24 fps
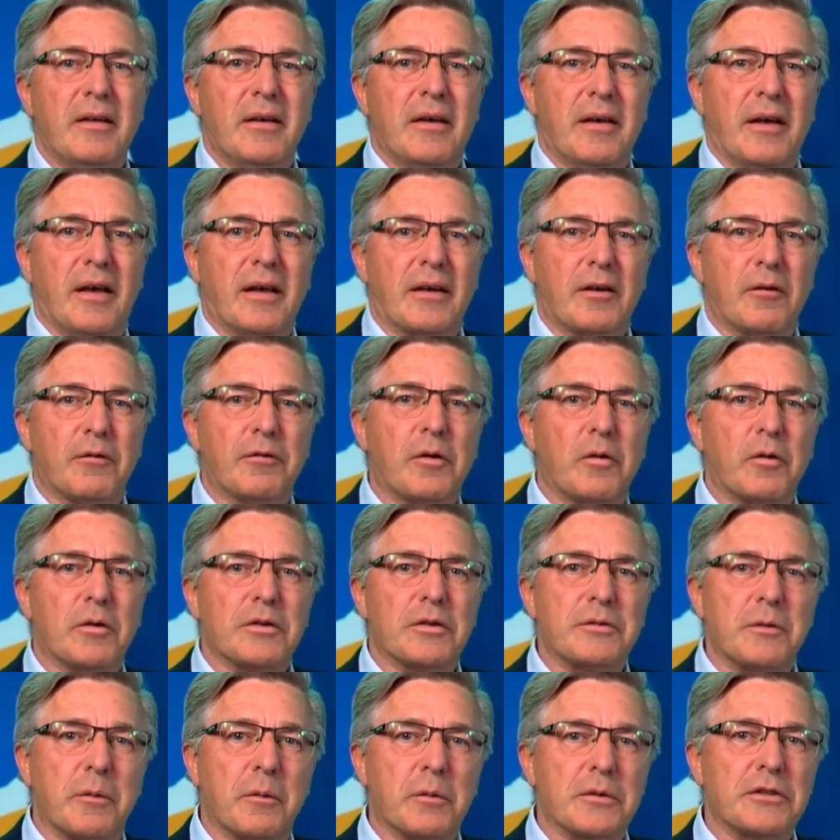And of
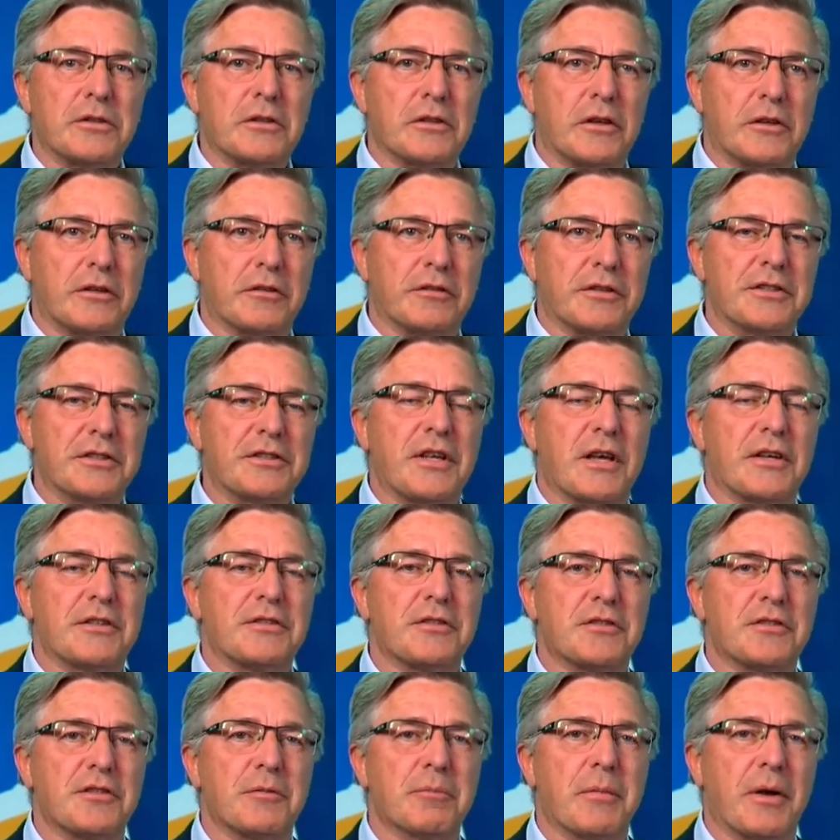course, there was a lot of
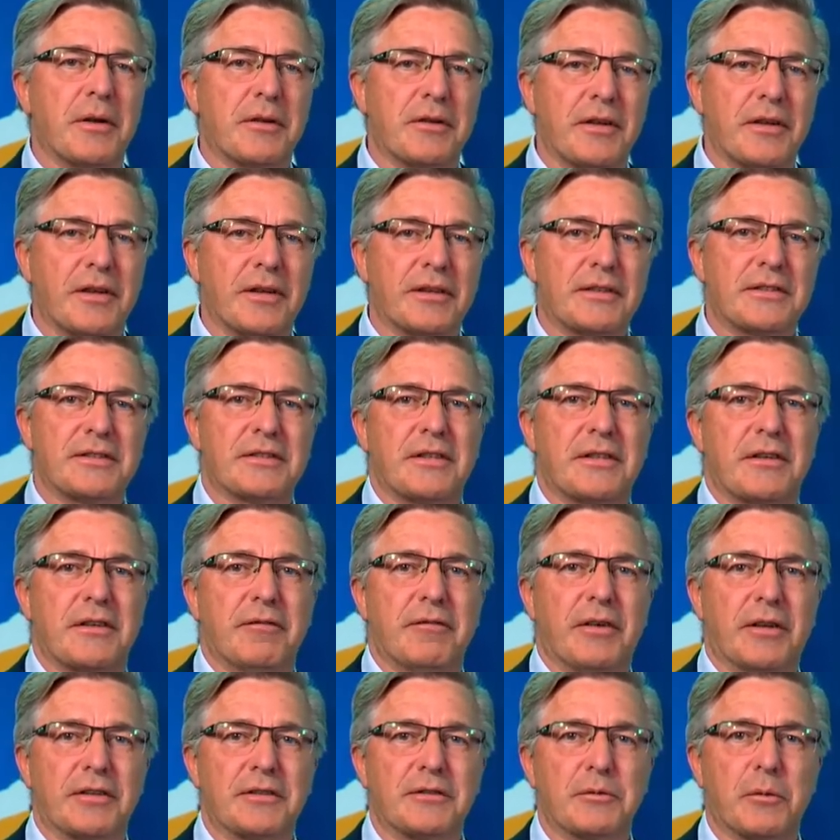discussions about tax.
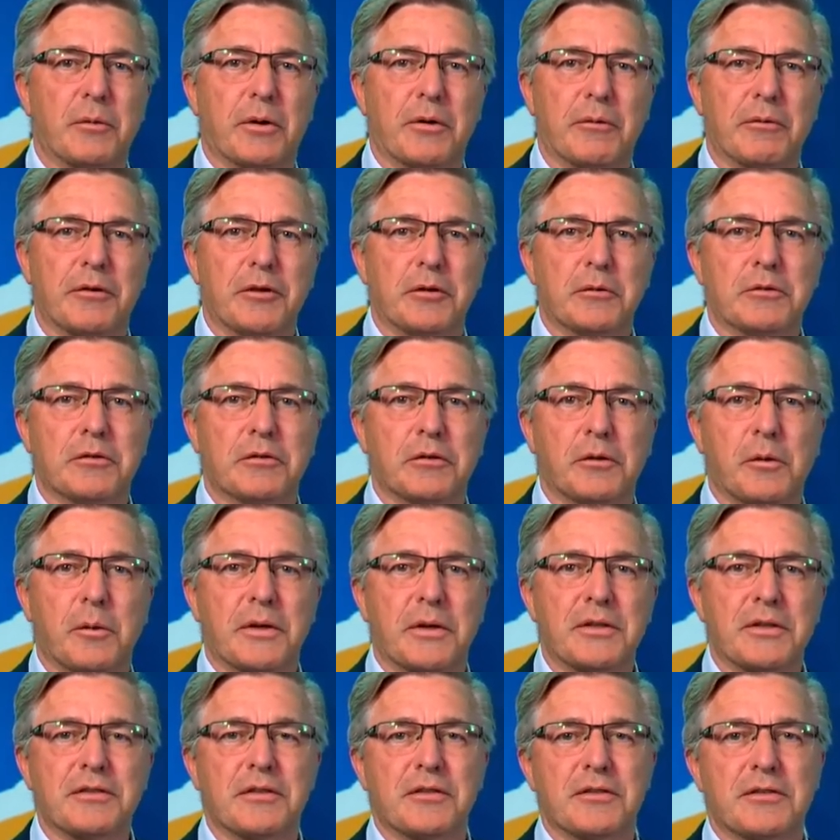That's one of the usual
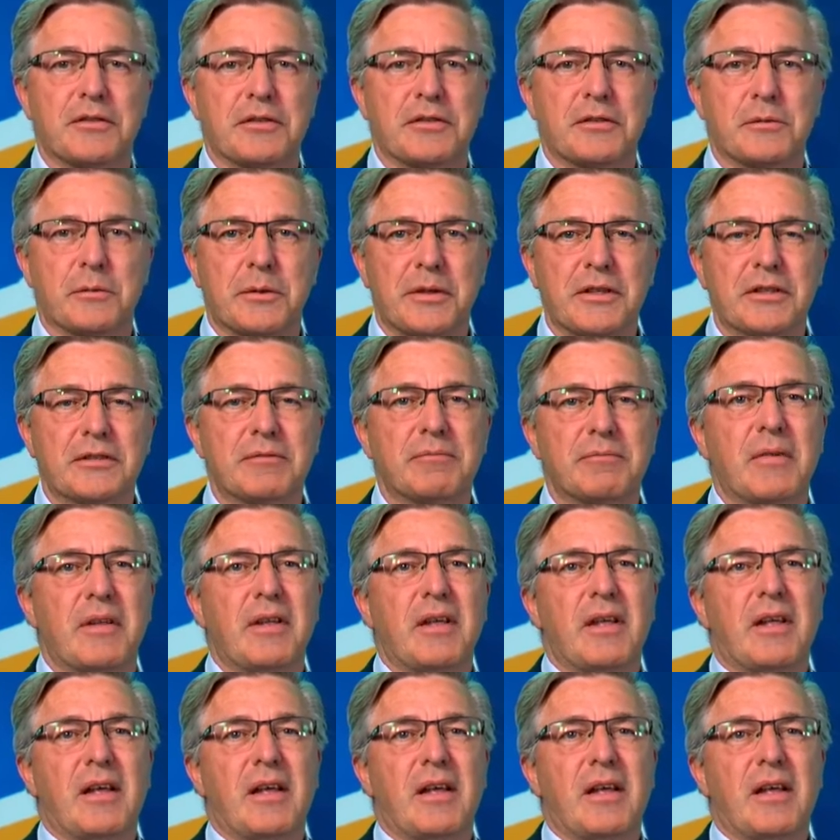questions in Sweden.